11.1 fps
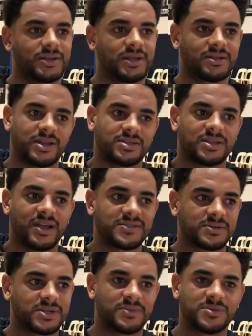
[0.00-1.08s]
that's life.
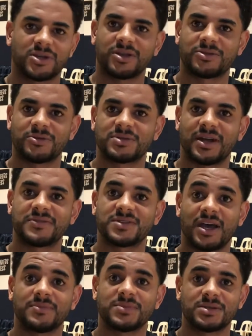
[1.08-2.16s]
Sometimes you go through tough
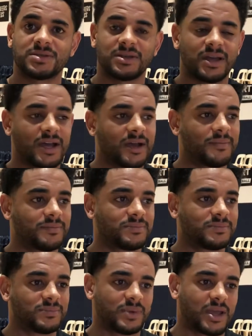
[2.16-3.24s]
times.
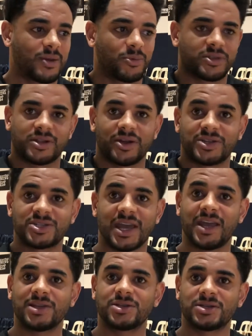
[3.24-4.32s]
And with a lot of
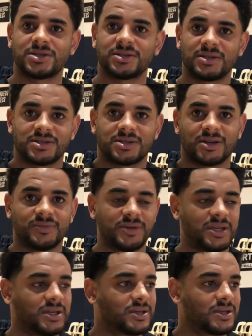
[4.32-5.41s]
change, there's going to
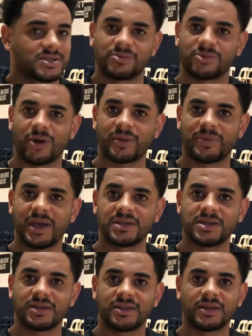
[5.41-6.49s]
be some growing pains,
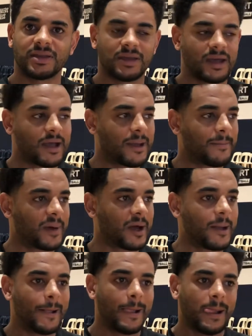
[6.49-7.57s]
I think. But
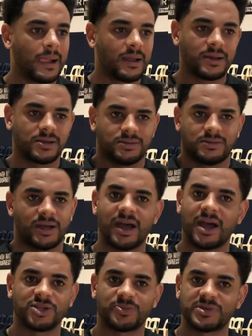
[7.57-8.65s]

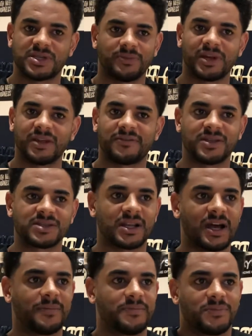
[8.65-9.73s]
100% belief in this
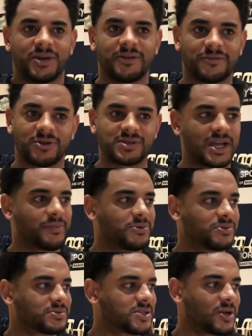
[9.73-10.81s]
club. For example,
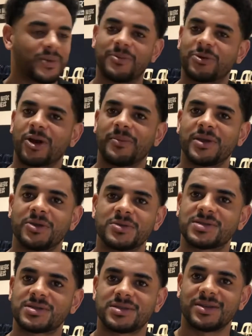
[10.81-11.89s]
Tom Abercrombie, who's